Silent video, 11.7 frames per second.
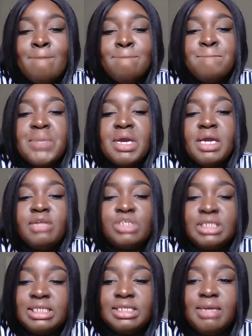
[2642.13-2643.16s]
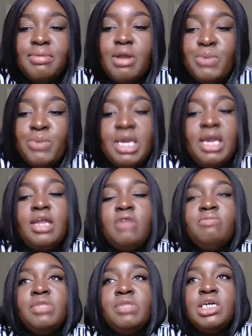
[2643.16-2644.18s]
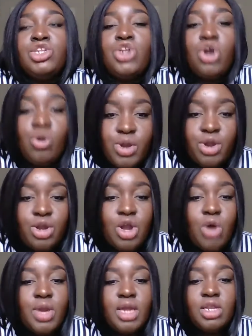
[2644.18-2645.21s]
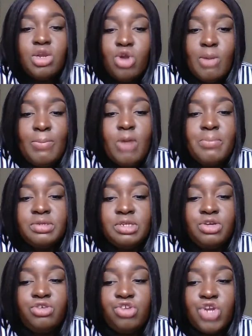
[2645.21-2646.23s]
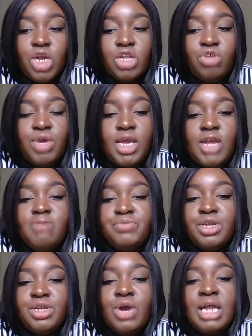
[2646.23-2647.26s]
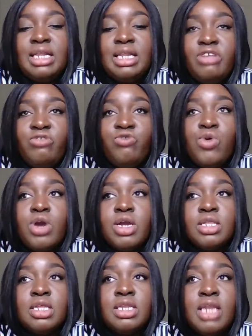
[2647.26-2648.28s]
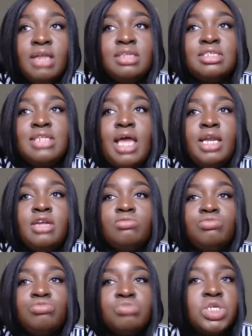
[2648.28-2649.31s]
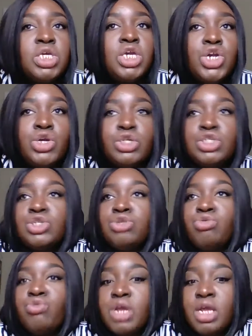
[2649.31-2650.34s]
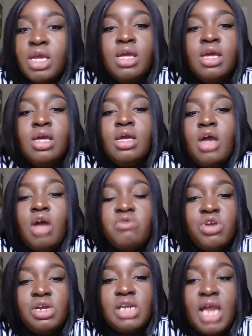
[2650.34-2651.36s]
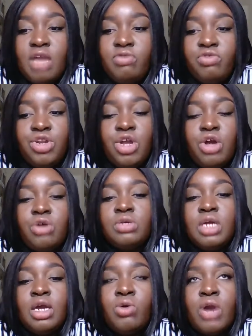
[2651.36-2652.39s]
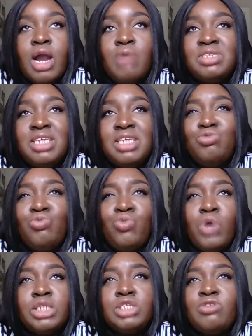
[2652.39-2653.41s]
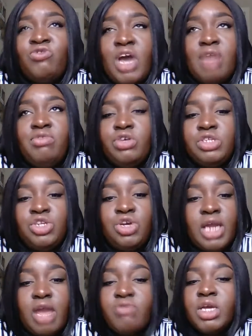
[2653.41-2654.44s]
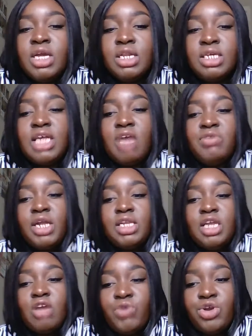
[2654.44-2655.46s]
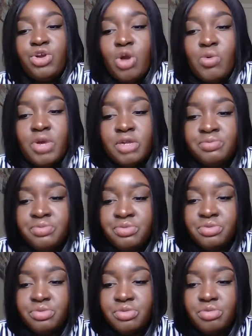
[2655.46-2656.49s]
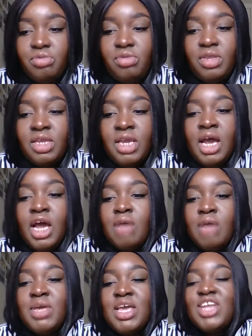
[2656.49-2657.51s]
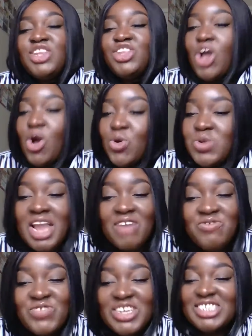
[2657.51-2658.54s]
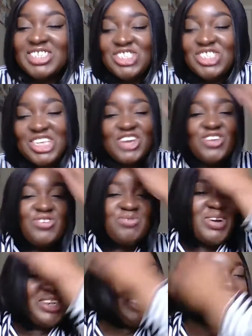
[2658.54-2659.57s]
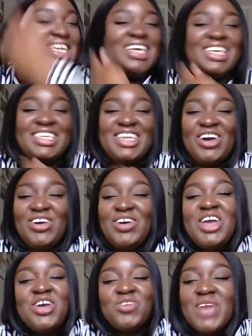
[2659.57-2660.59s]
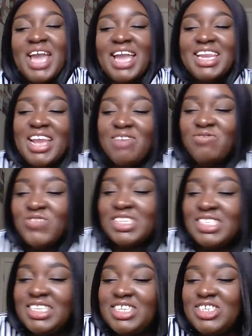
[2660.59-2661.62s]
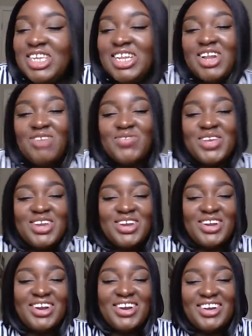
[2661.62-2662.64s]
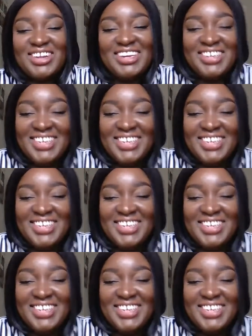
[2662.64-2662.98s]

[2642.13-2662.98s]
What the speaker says: But just to sum it up again, know where you're going, know your purpose and your trajectory, you know, at least for the next like year to 3 of your life, you know, or I would say 1 to 5 years of your life. Like at least have an idea of where you're going. No Netflix and chill, Marsha. No, we ain't Netflixing and chilling over here, girl.